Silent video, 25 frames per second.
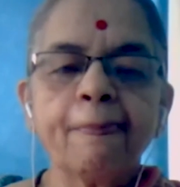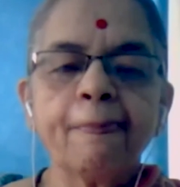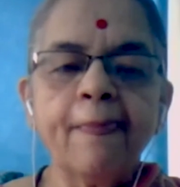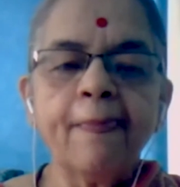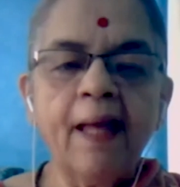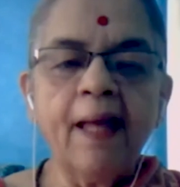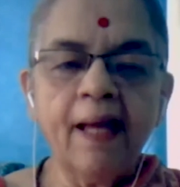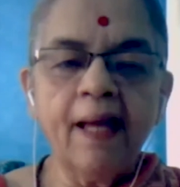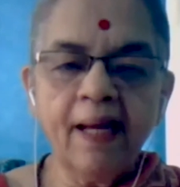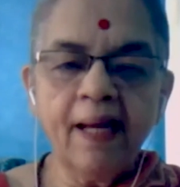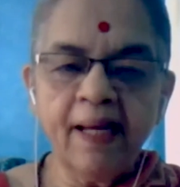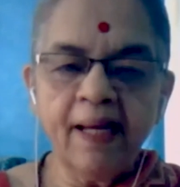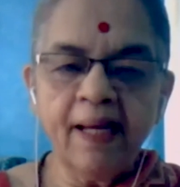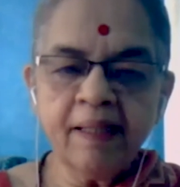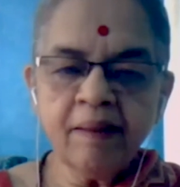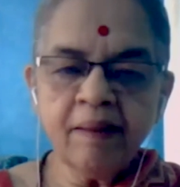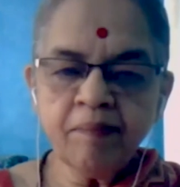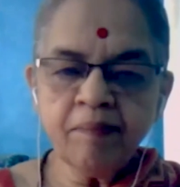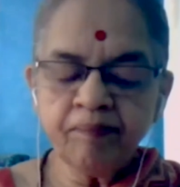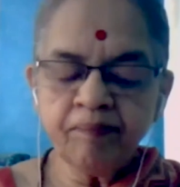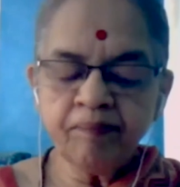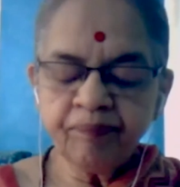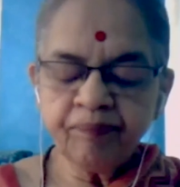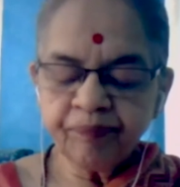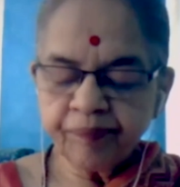And
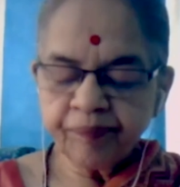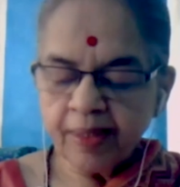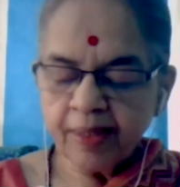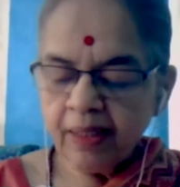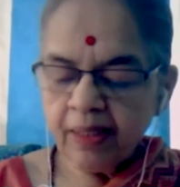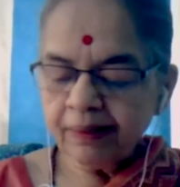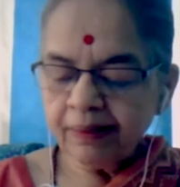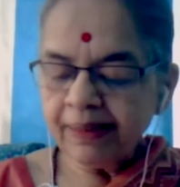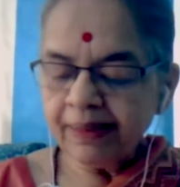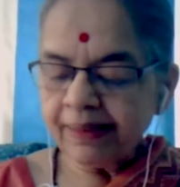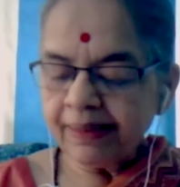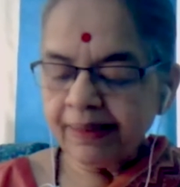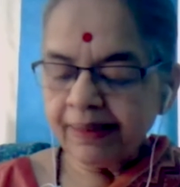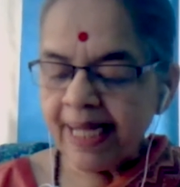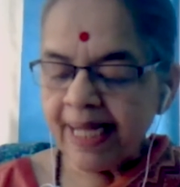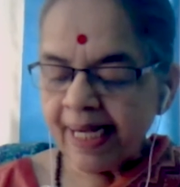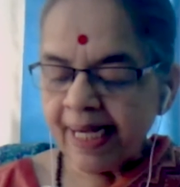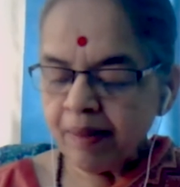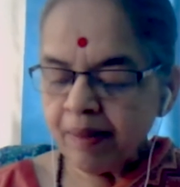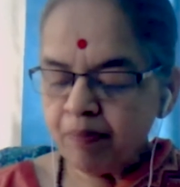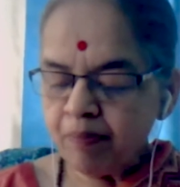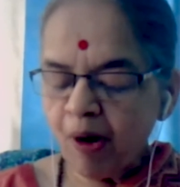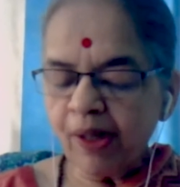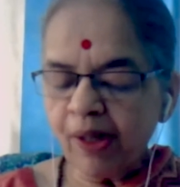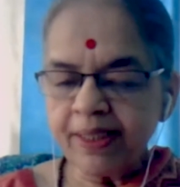the
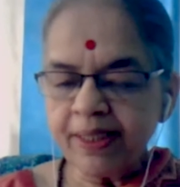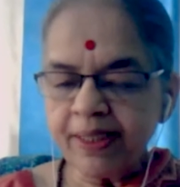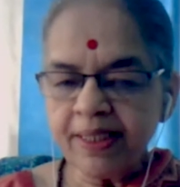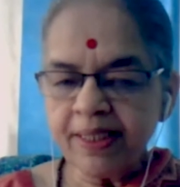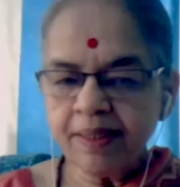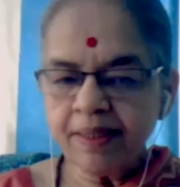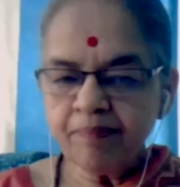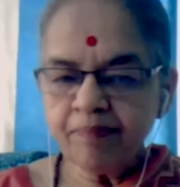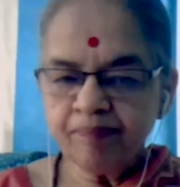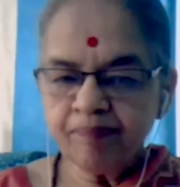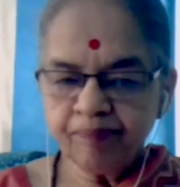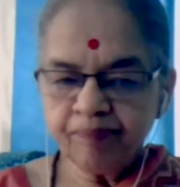dead body,